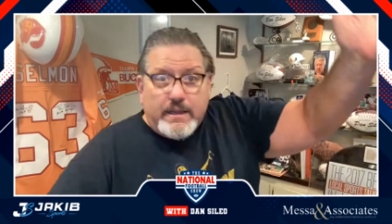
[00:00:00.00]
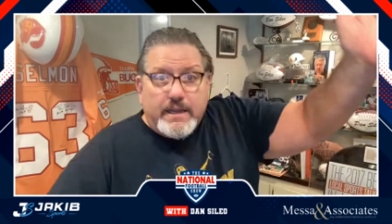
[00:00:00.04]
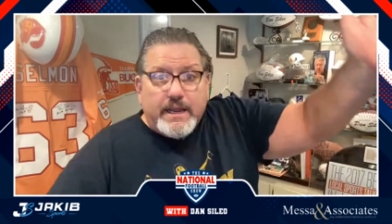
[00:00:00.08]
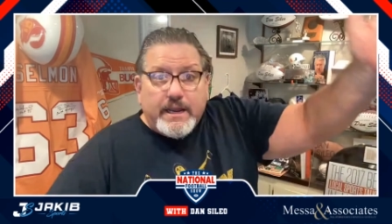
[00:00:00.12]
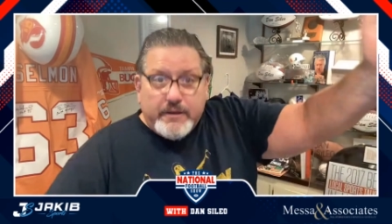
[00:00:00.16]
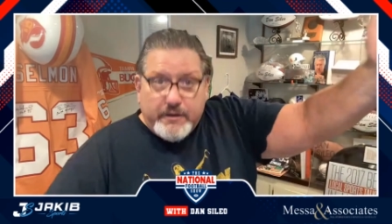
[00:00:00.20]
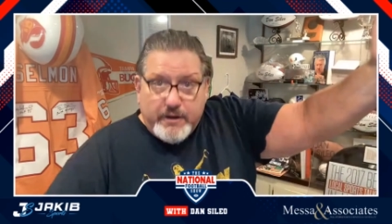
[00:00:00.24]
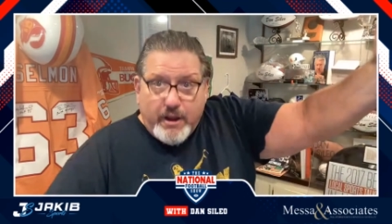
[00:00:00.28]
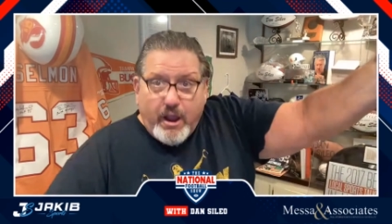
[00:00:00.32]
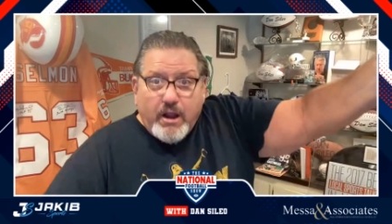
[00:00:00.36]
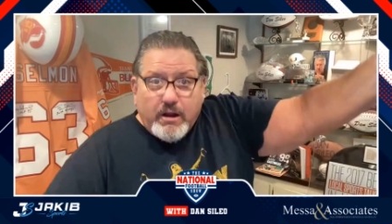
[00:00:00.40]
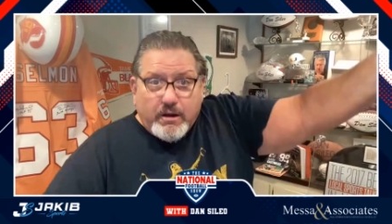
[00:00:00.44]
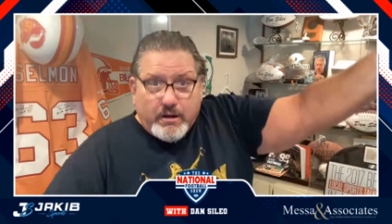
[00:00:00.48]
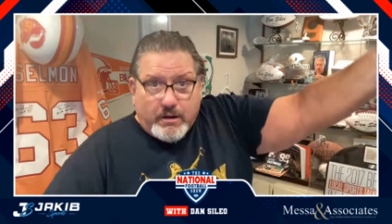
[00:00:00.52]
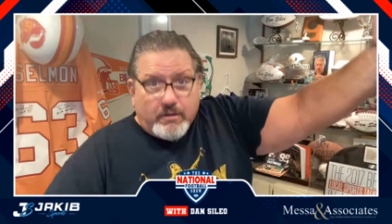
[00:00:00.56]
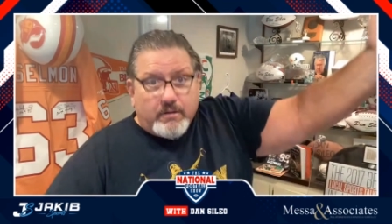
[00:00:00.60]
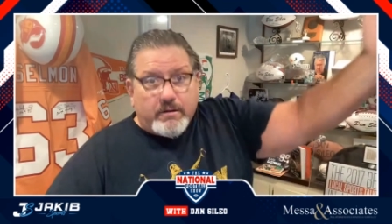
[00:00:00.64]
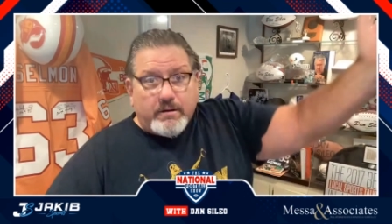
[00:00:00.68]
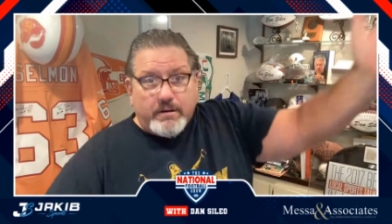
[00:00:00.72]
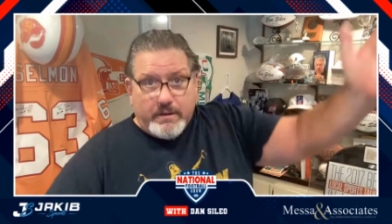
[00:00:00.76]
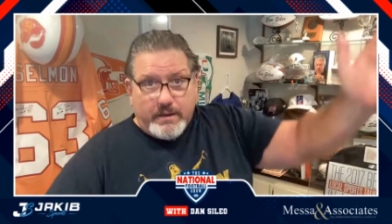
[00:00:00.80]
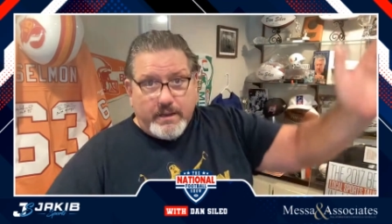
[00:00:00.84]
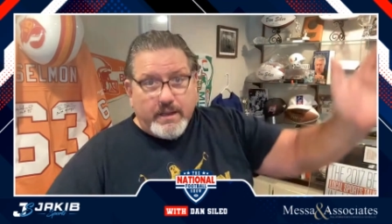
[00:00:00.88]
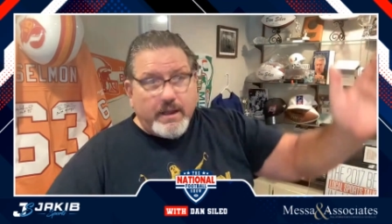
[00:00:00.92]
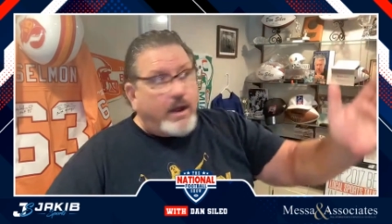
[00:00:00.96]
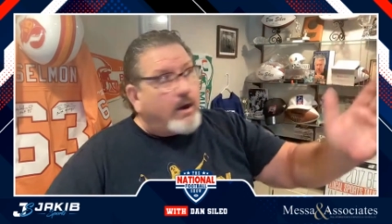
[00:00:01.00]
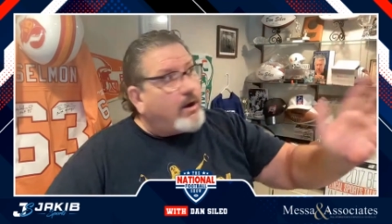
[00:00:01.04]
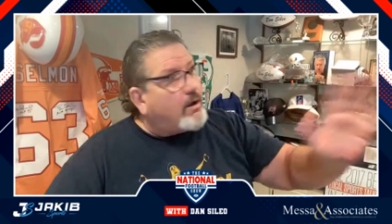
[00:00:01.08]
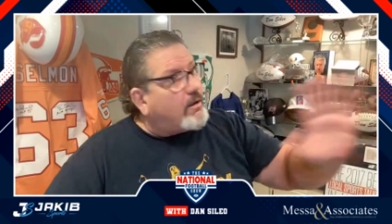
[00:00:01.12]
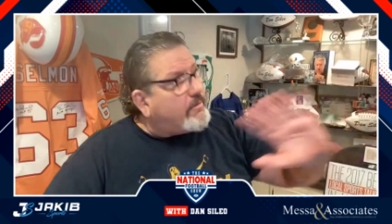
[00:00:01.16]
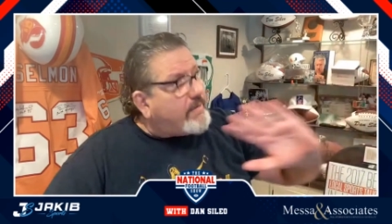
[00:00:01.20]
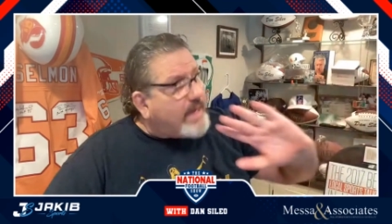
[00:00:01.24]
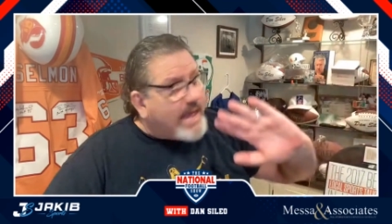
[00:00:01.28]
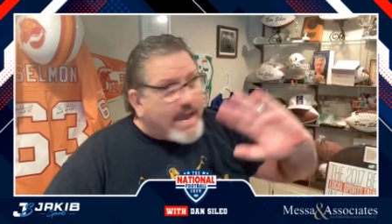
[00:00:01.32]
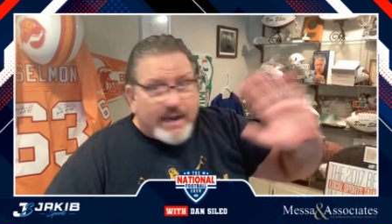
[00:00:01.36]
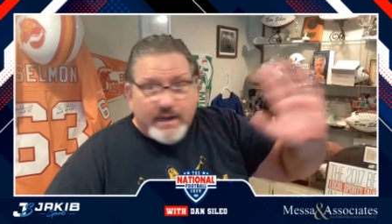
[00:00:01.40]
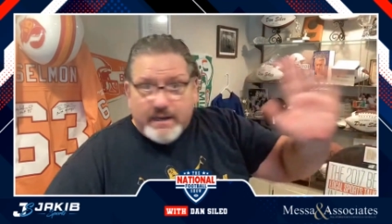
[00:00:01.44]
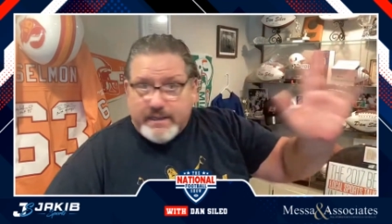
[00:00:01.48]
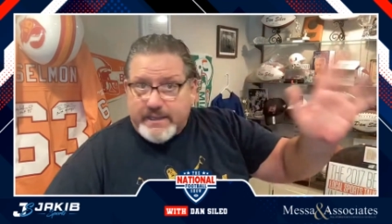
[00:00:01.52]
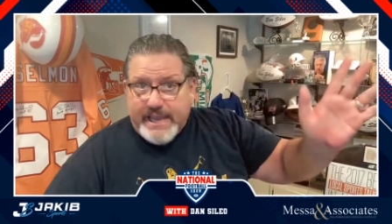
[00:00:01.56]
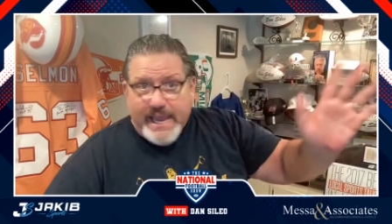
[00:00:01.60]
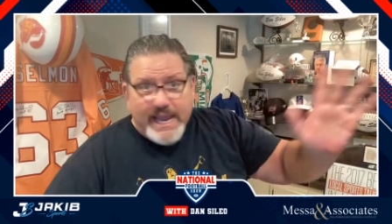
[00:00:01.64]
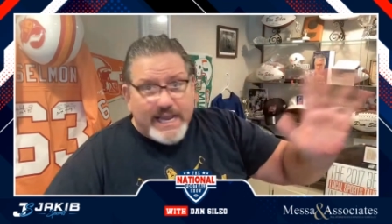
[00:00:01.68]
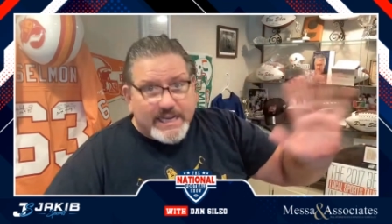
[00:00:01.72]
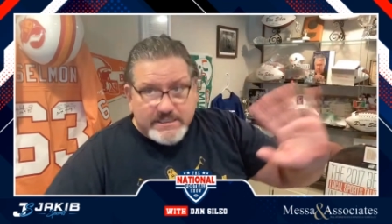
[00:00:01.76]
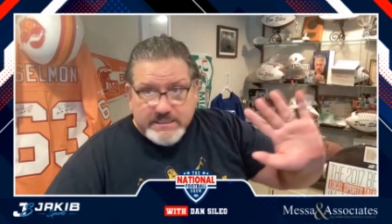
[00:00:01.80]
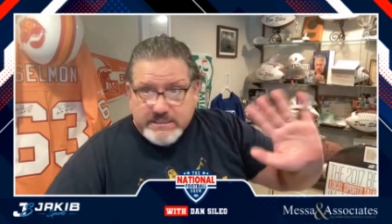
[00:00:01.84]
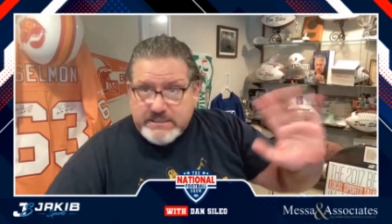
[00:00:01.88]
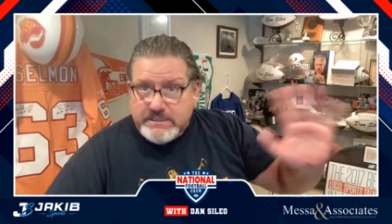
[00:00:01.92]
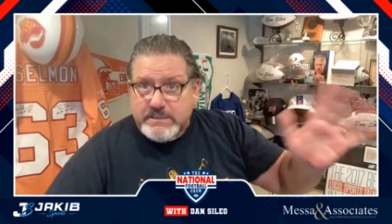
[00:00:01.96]
and younger. All that,
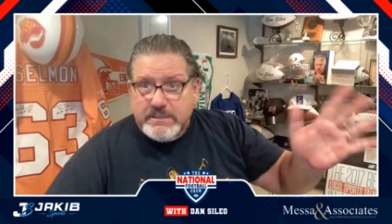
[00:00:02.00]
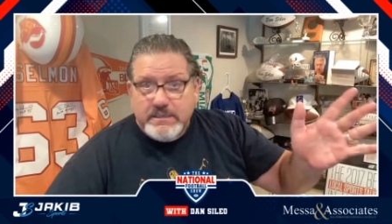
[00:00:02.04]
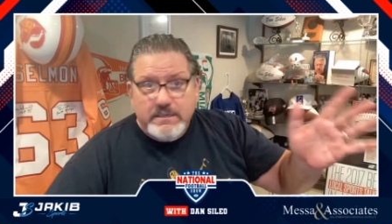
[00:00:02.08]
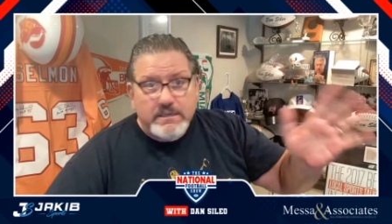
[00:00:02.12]
yes.